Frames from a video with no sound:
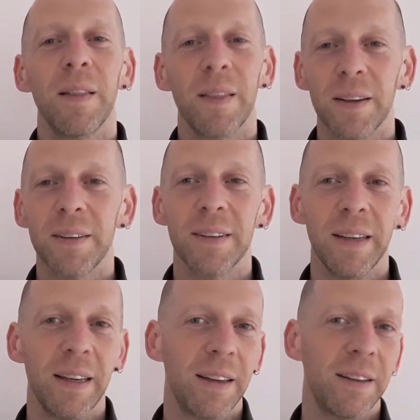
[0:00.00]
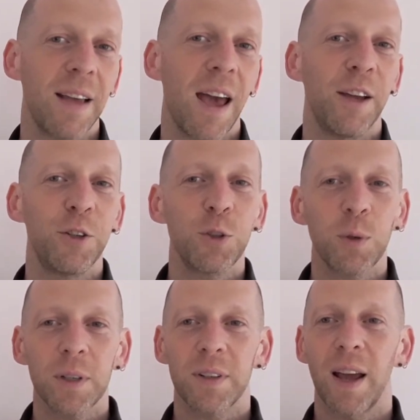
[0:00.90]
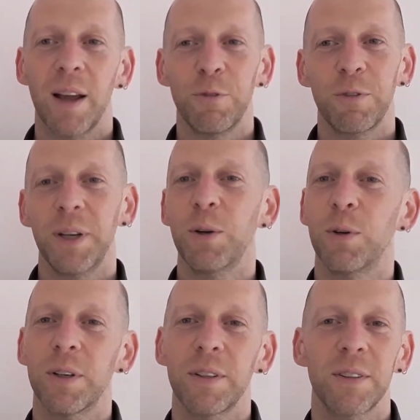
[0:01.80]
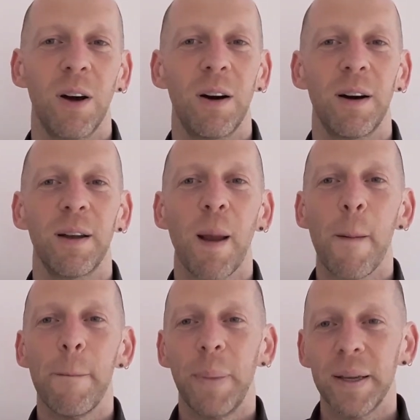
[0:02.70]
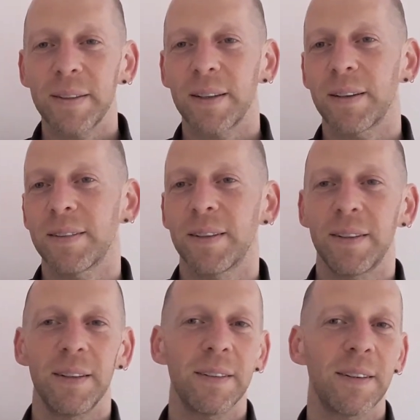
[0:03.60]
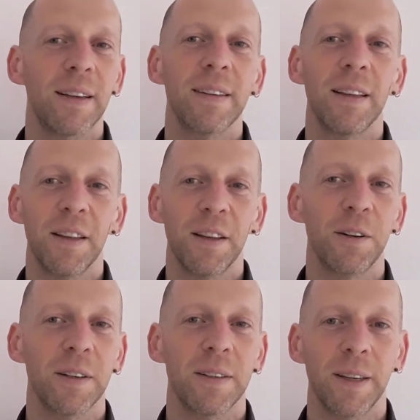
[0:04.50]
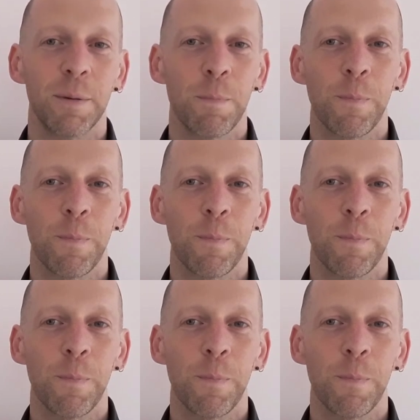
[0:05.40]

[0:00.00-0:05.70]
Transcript: This is a short and free course on basic statistics literacy.